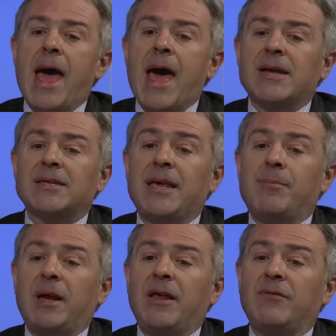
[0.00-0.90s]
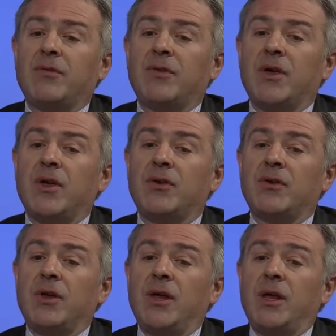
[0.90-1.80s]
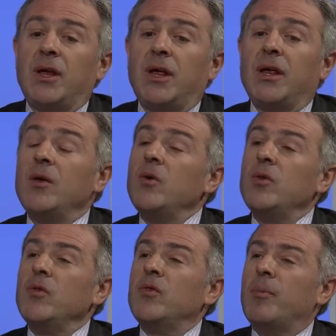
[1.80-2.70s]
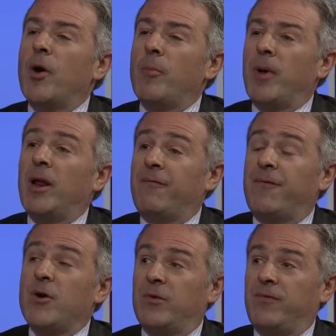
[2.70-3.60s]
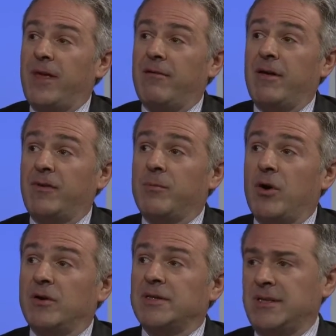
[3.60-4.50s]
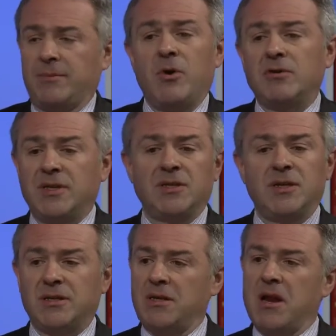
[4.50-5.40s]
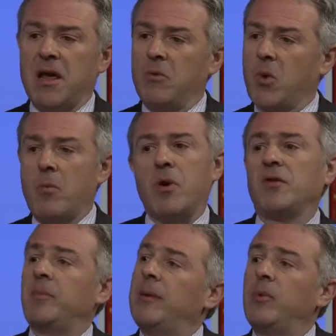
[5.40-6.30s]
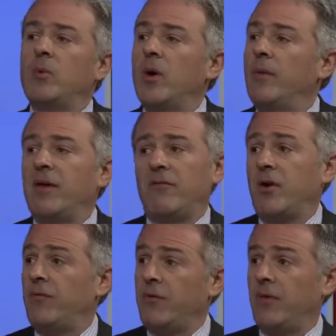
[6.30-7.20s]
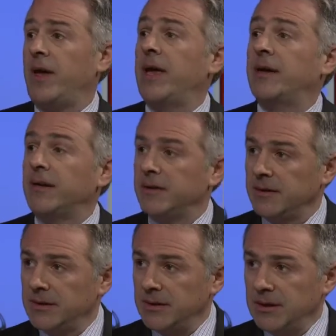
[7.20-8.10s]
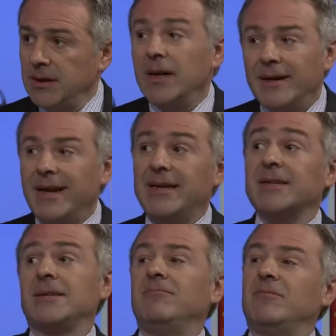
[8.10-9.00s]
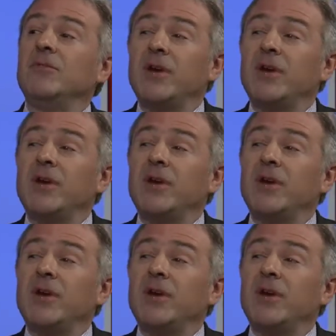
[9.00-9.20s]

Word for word: and he believes that the popular folk theory of democracy is democracy is just like what most people want, they vote for, and they get it. Right. Uh, it doesn't sort of